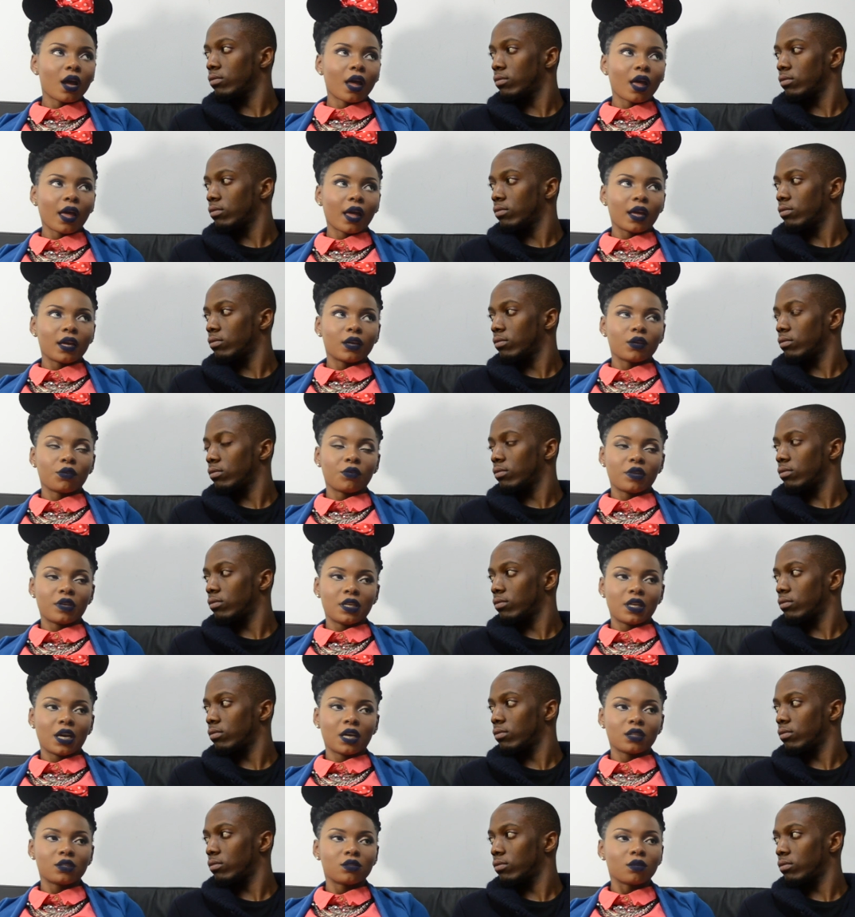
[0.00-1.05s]
Speaker 1: i already
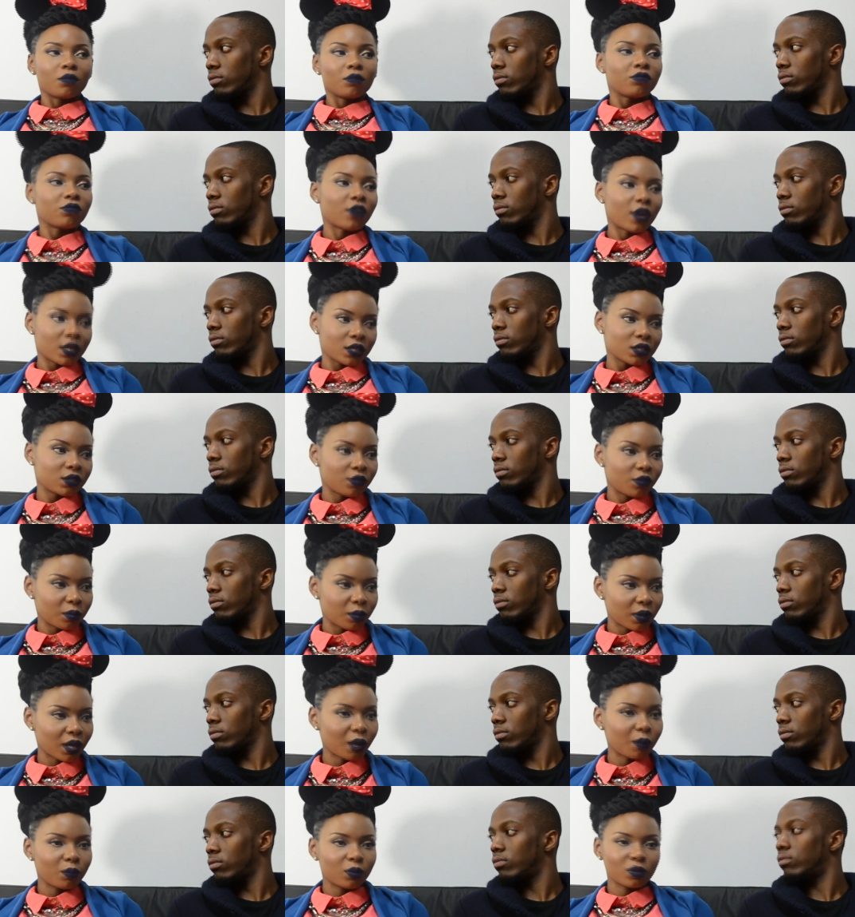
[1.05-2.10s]
had some fans from
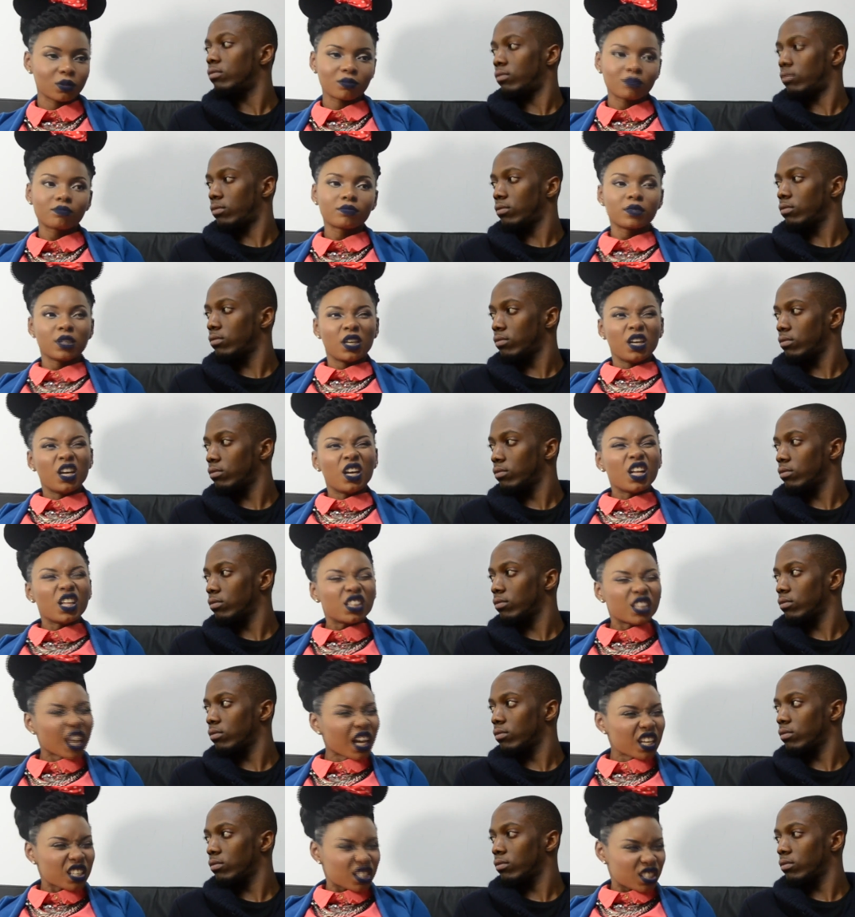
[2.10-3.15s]
that but mm -hmm
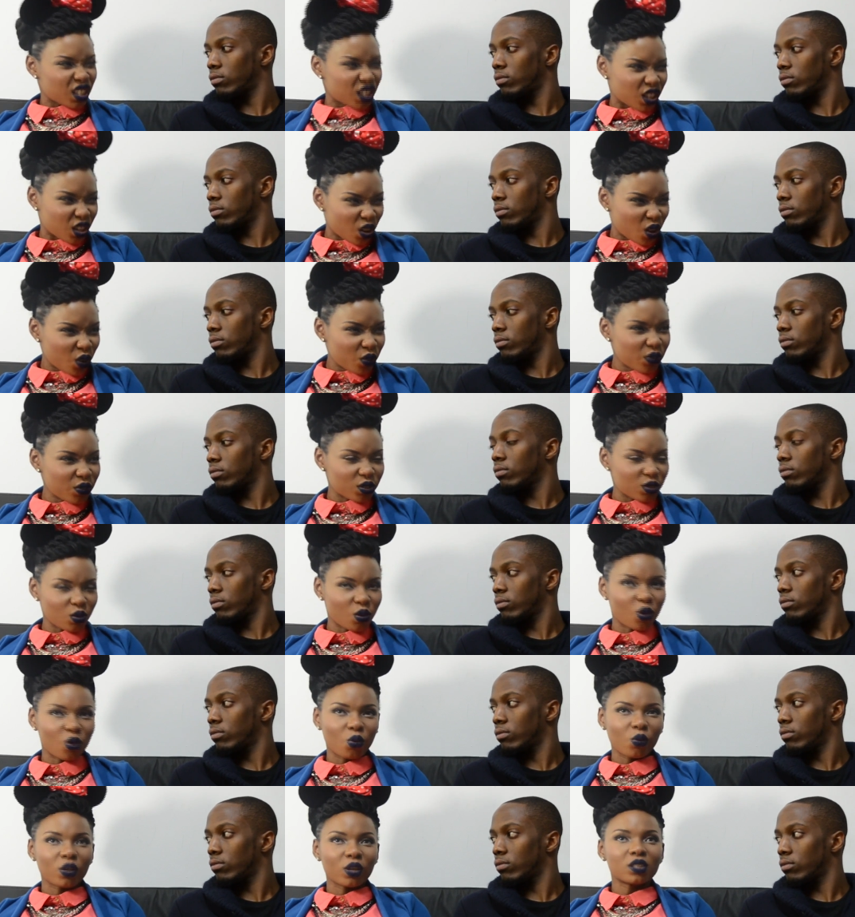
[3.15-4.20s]
that isn't enough as
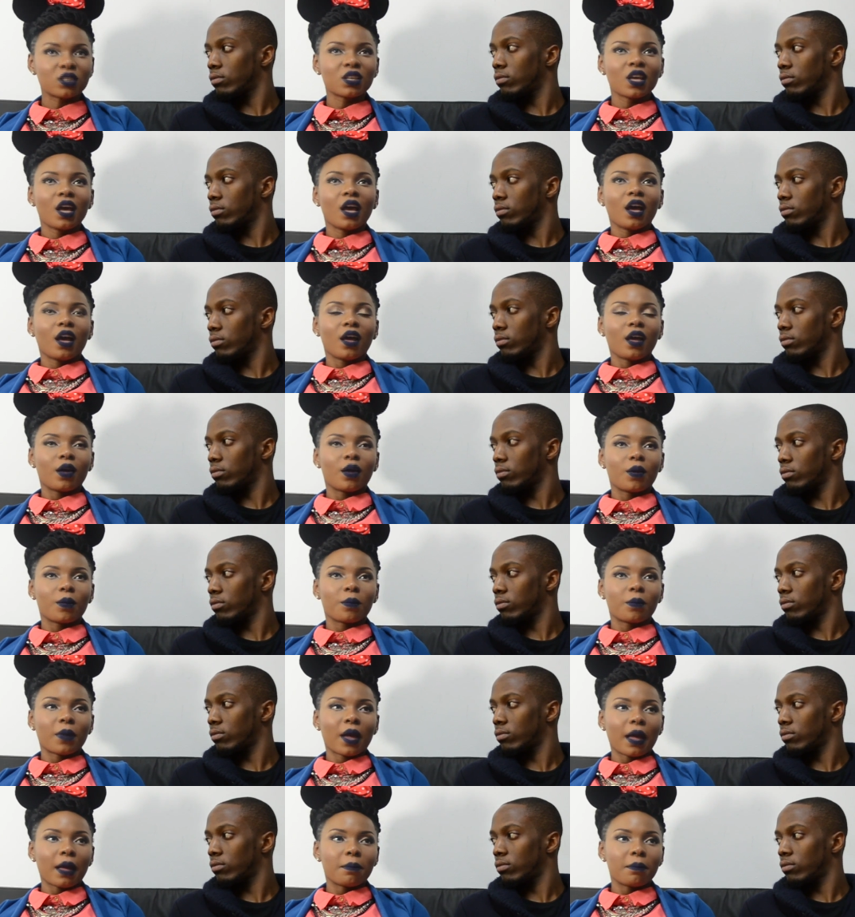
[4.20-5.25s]
always
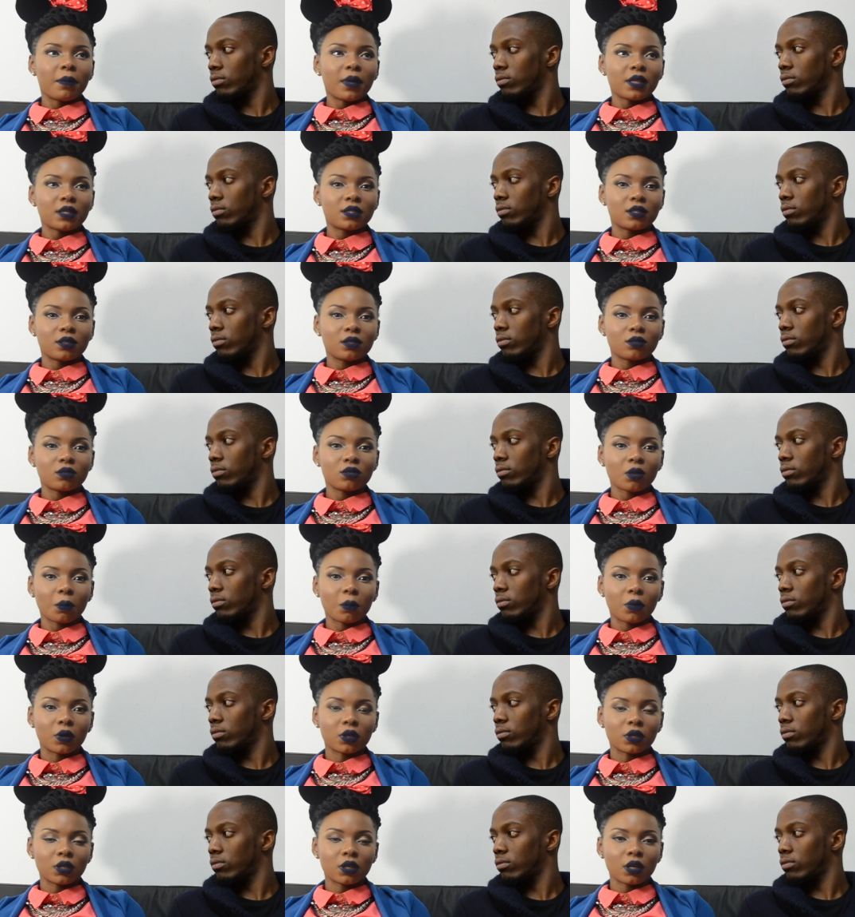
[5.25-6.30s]
um, i met
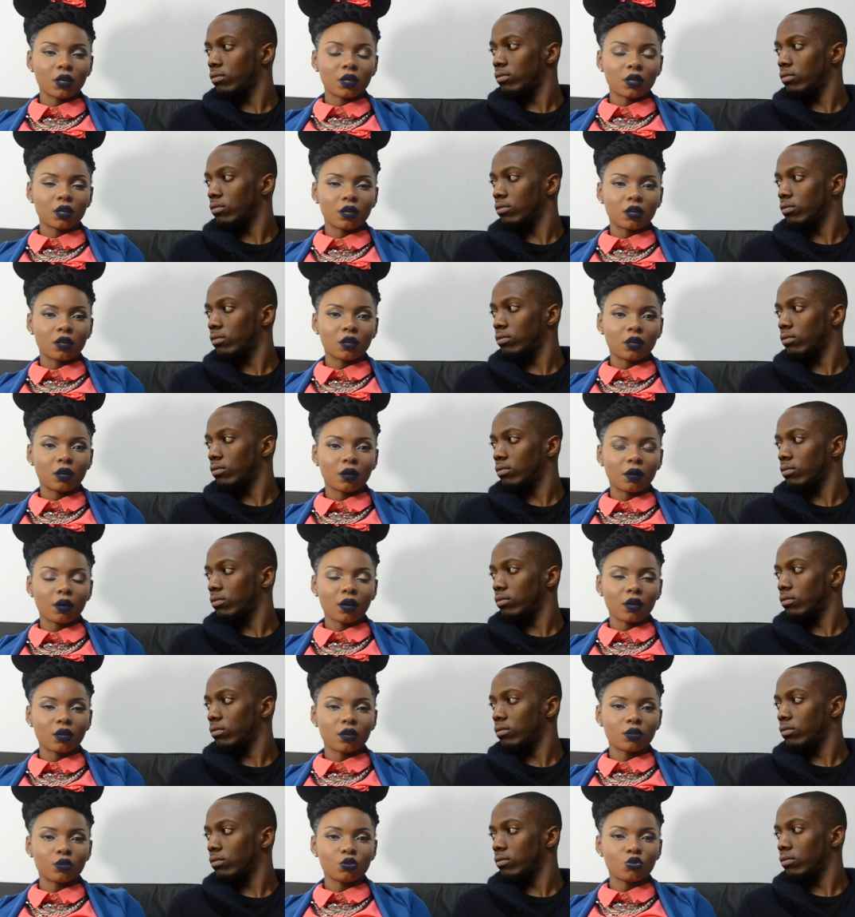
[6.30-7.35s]
someone
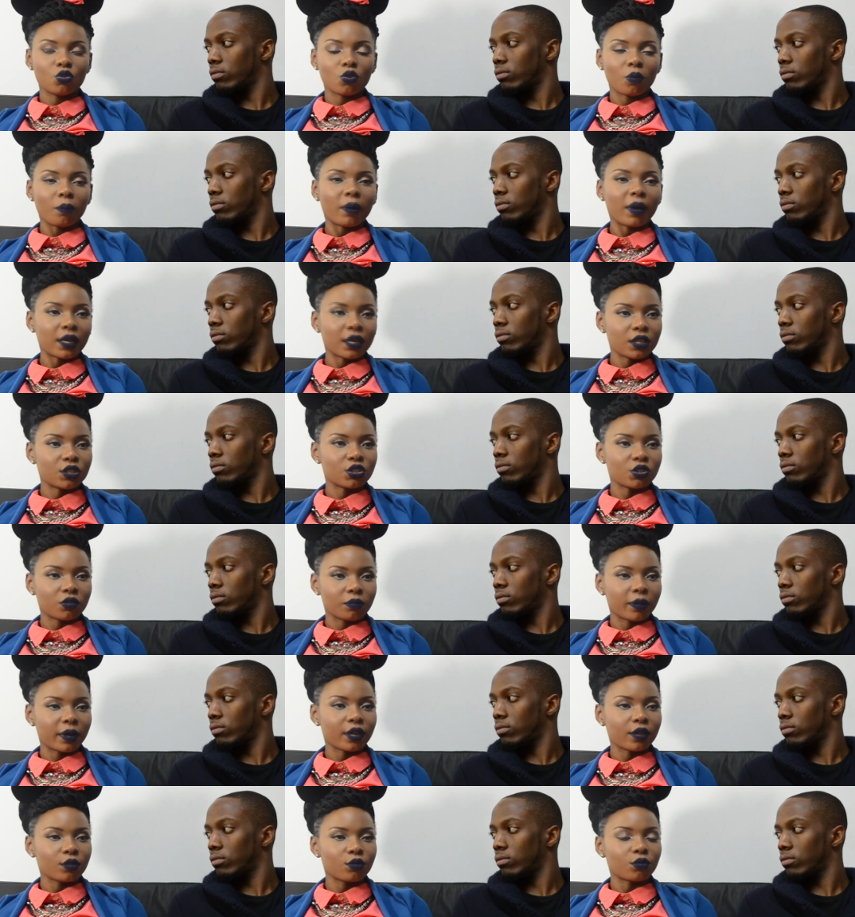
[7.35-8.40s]
uh, a, manager of
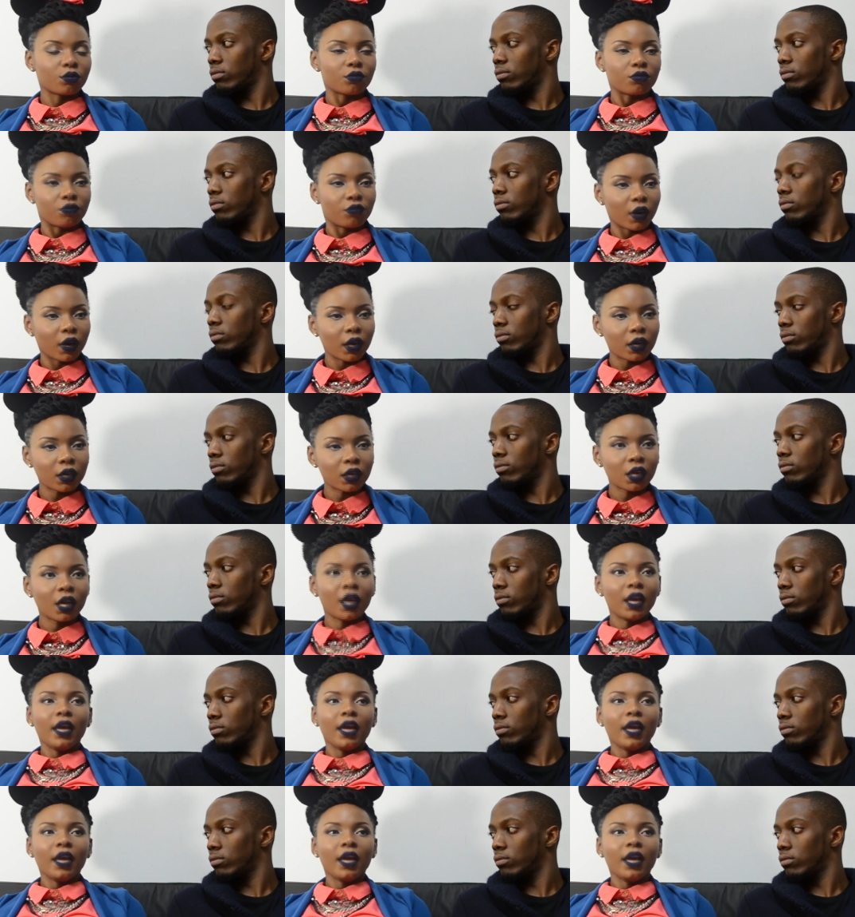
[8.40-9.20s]
mine through a friend